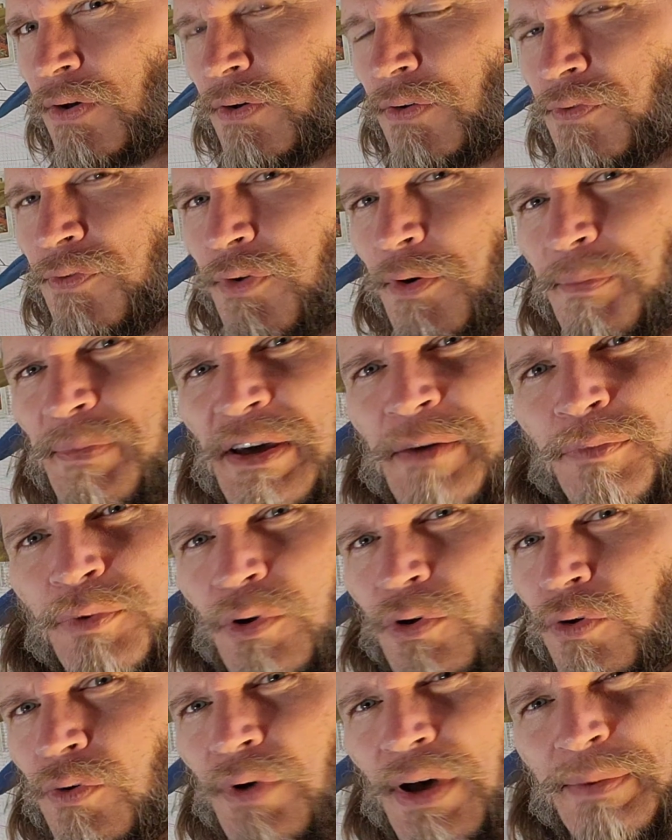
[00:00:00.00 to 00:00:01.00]
had
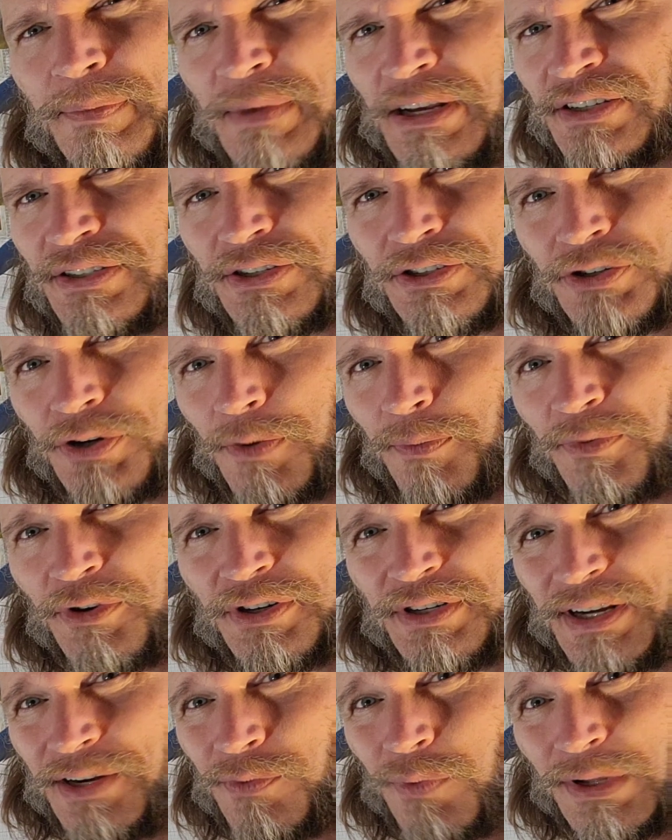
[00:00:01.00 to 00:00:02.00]
misinterpreted what the symbol
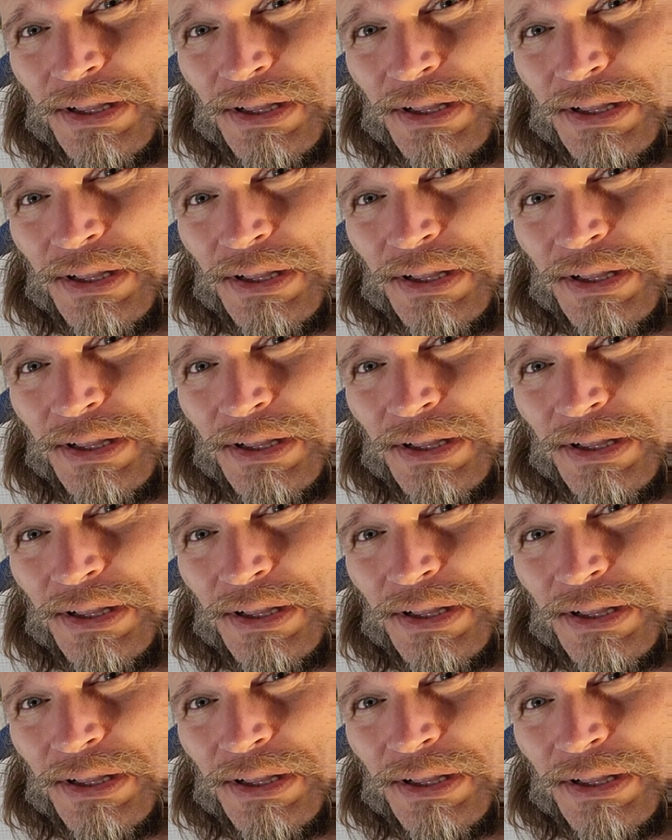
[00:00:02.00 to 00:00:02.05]
really